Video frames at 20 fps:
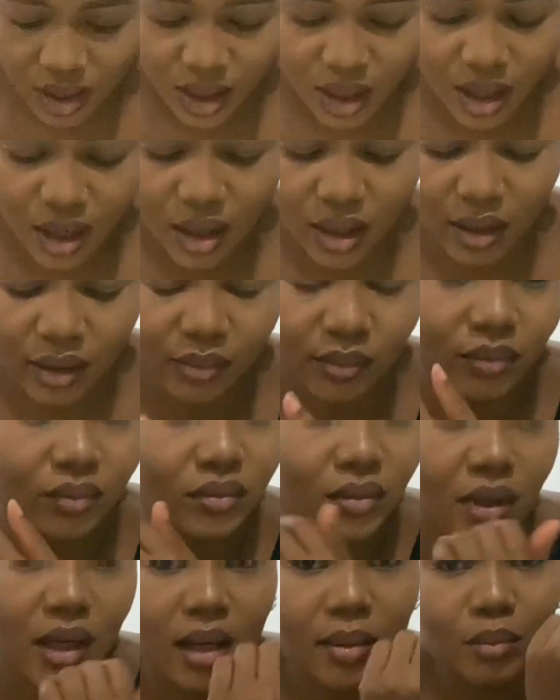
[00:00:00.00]

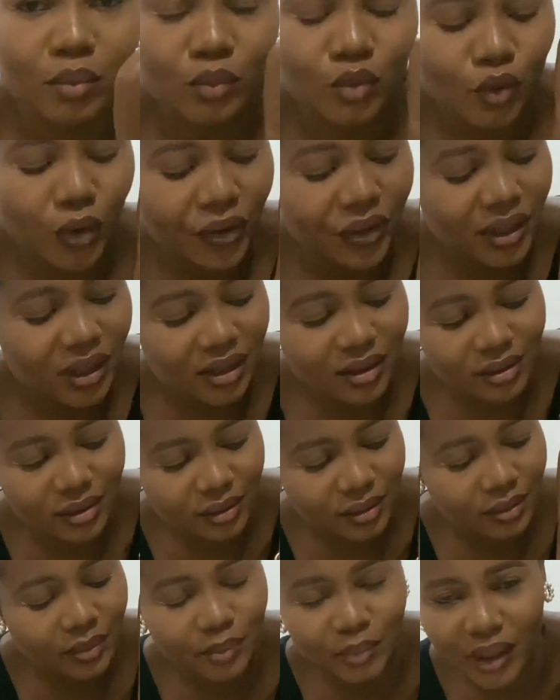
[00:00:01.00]
I'm wearing
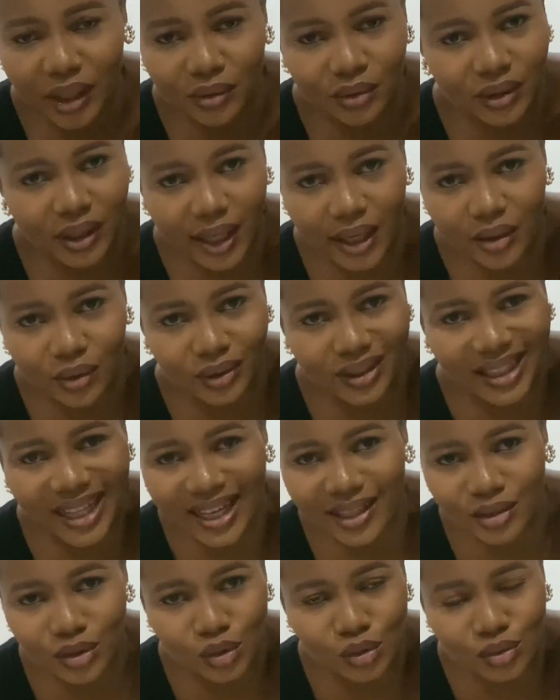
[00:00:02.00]
this bangle that I got
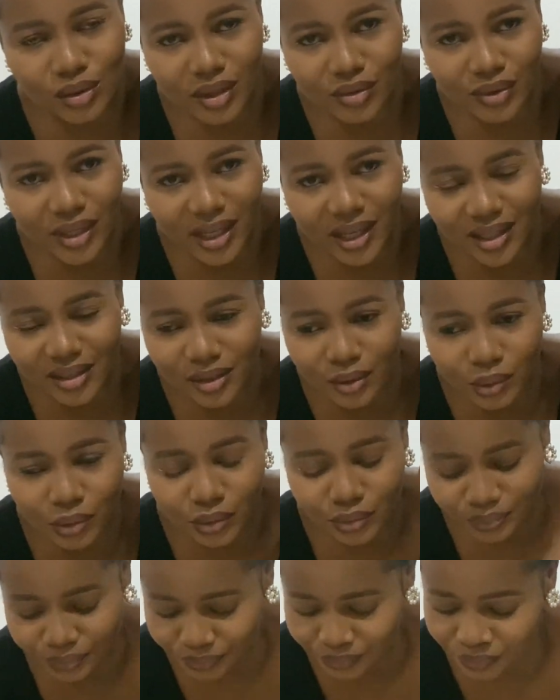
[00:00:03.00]
like 2-3 years
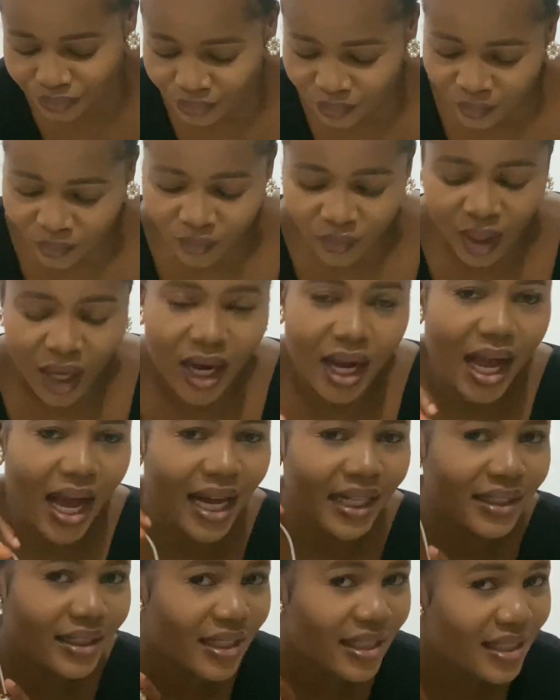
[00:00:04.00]
ago.
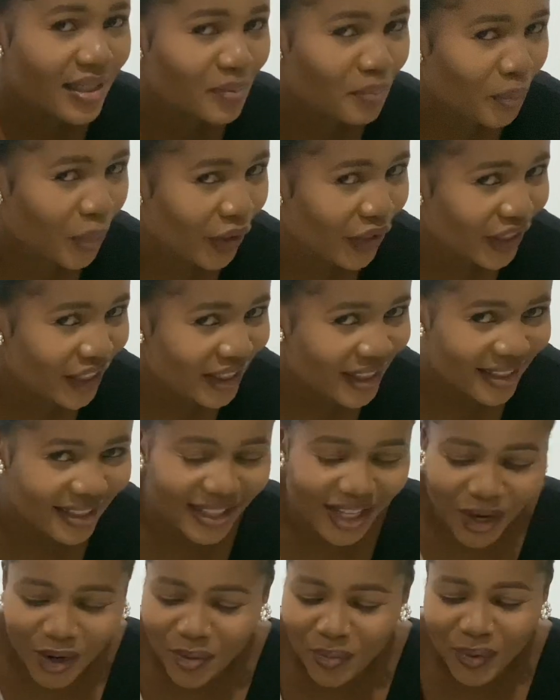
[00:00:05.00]
And this purse
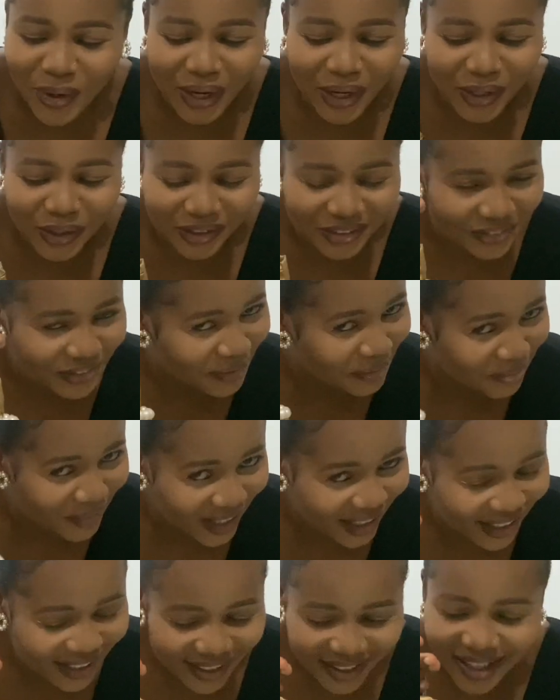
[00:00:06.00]
that Omoye got for
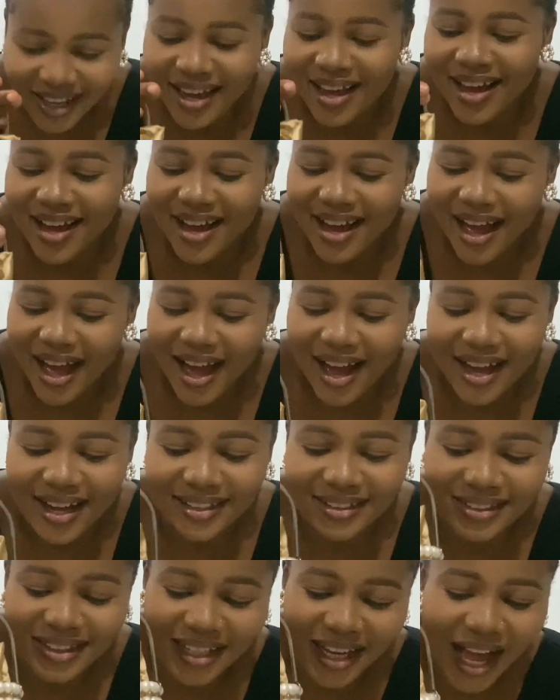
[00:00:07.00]
me.
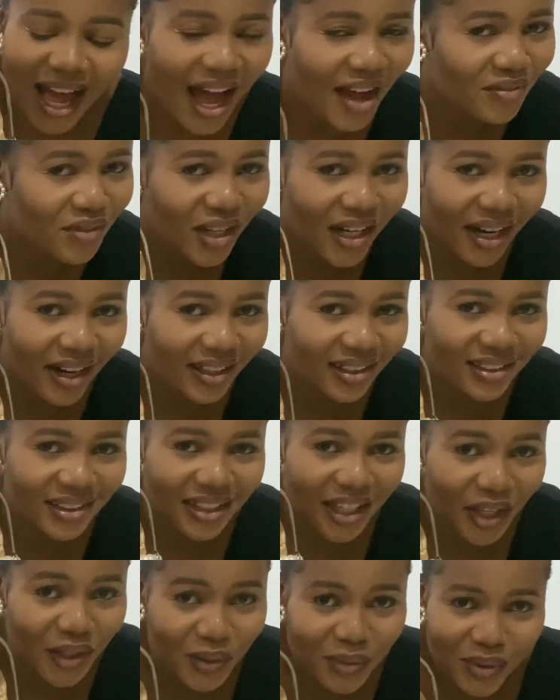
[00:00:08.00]
And I've not carried it
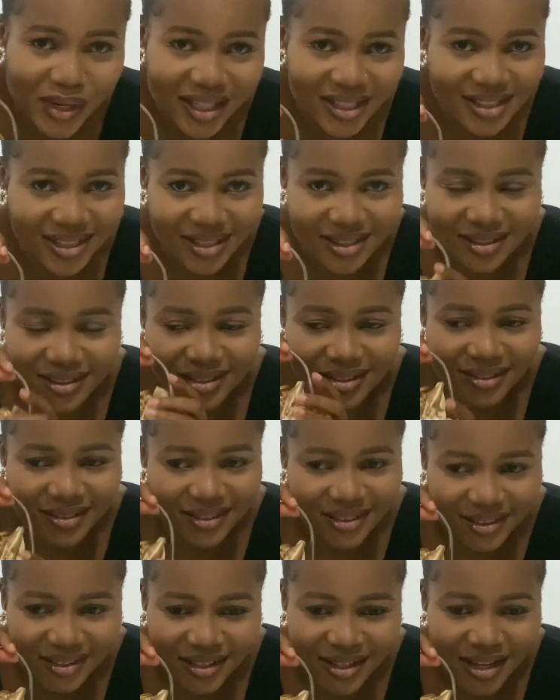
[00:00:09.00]
anywhere since
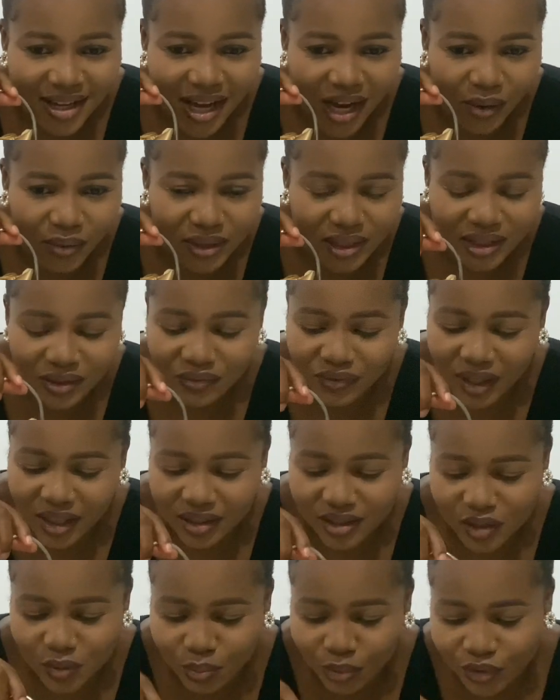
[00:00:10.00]
I was gifted
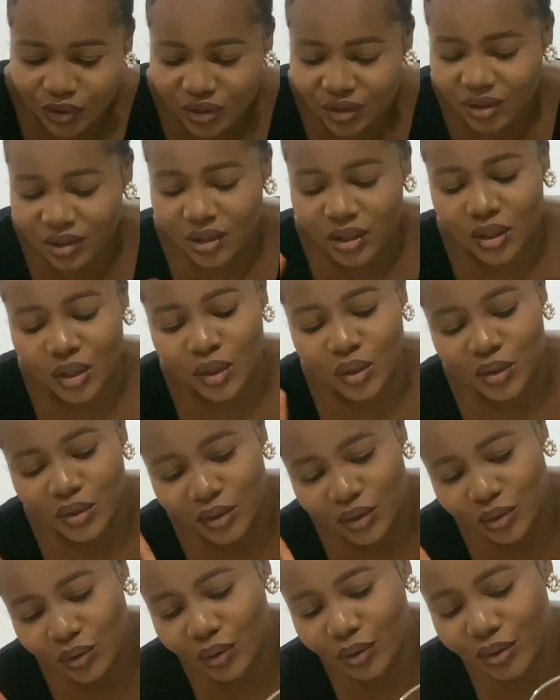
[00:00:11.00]
this purse.
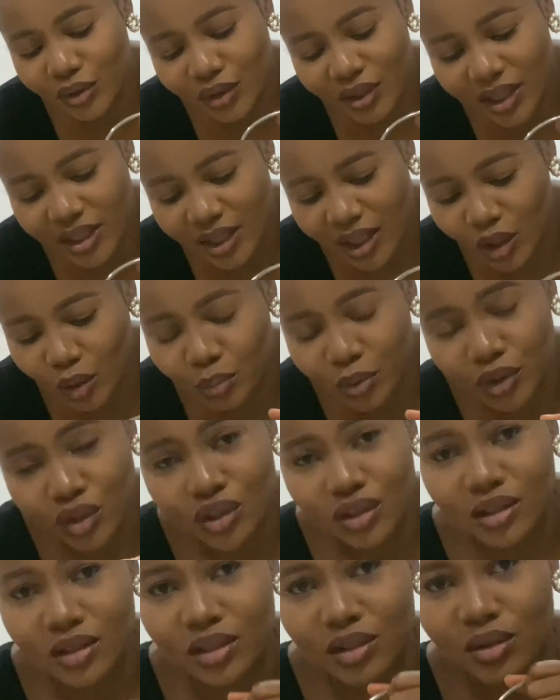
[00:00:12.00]
So today is an
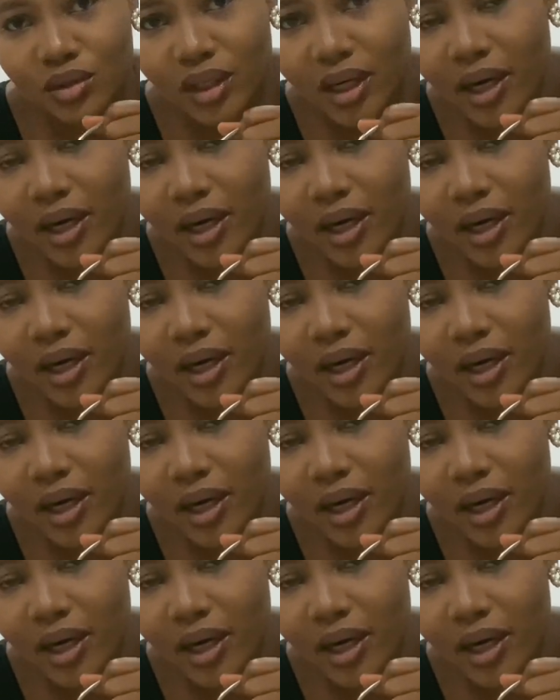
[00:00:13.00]
opportunity to